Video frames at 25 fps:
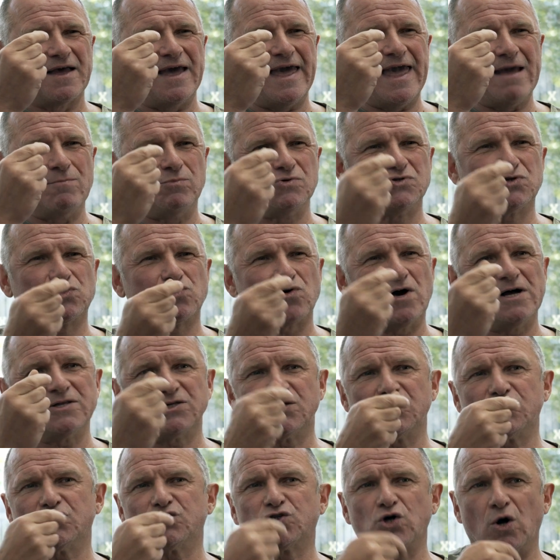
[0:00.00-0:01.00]
It was trying
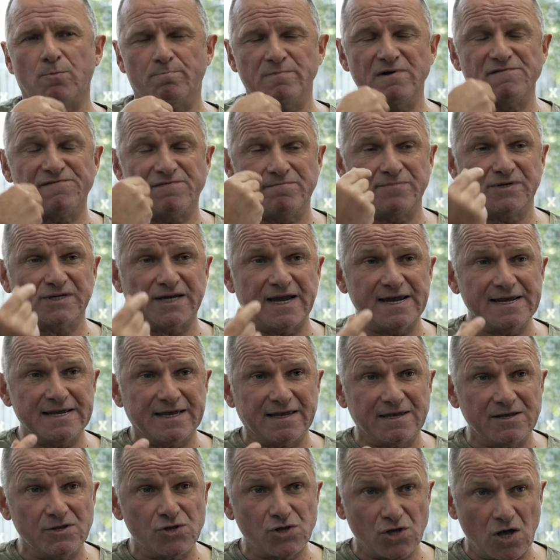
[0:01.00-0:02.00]
to stop me from
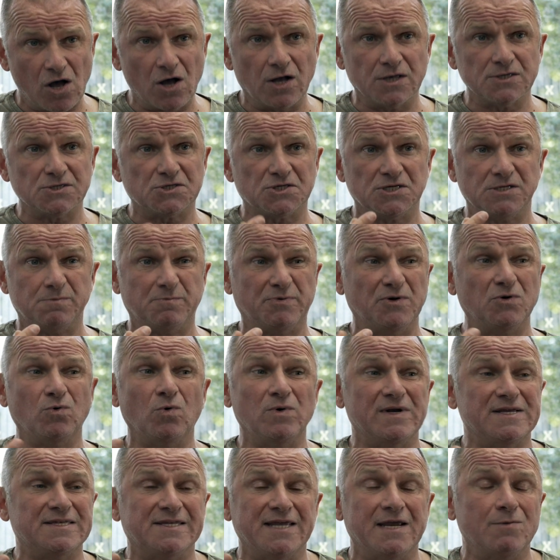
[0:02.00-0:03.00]
taking chances, but
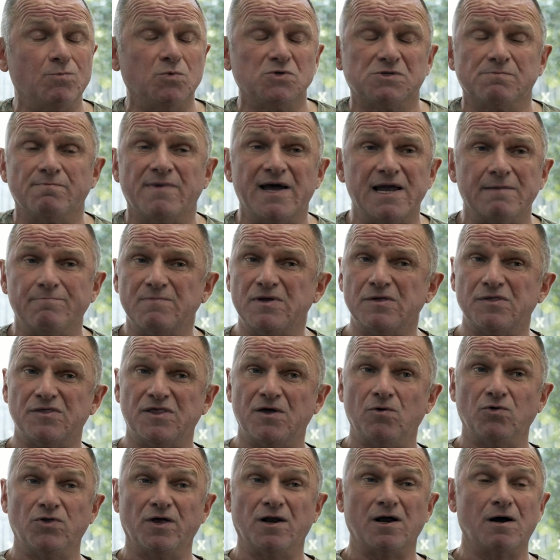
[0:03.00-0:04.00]
all it did was make me
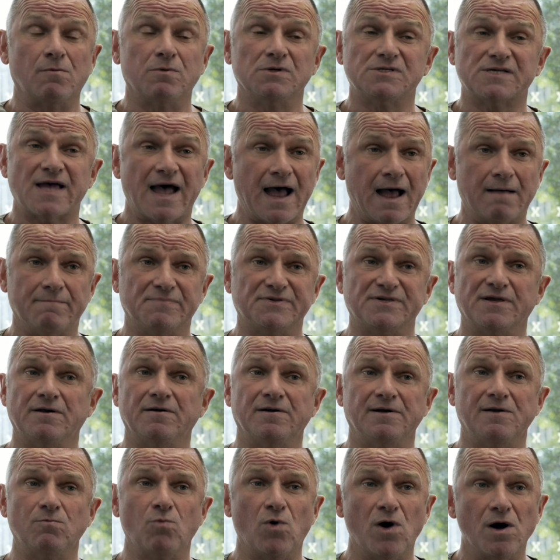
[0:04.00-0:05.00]
feel that I was
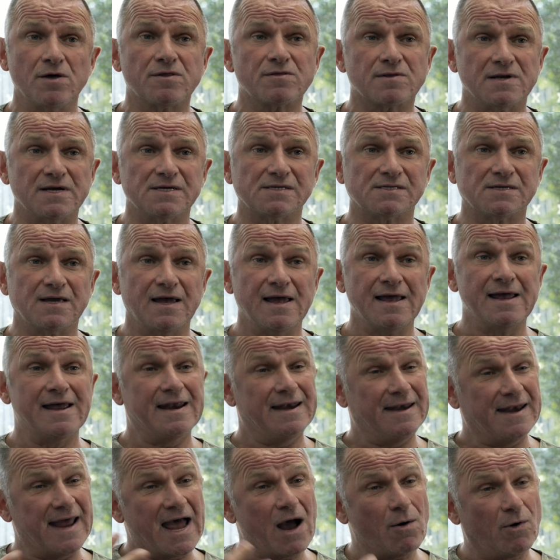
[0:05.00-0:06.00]
absolutely worthless.
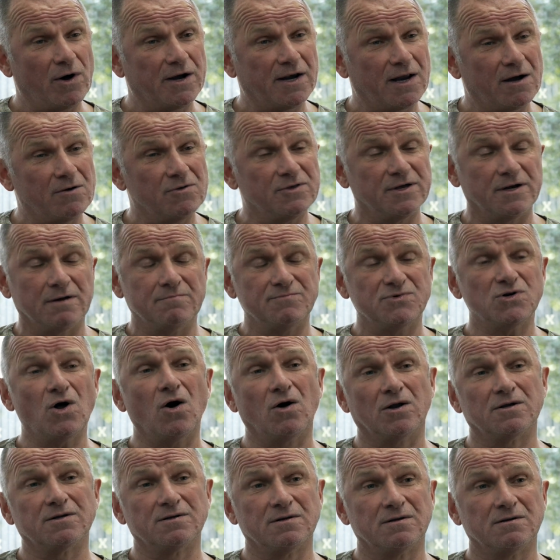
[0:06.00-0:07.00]
Now I know that I'm
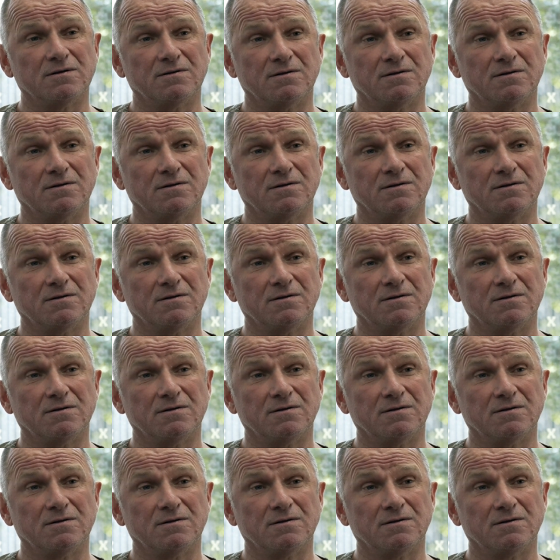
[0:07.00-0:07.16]
not.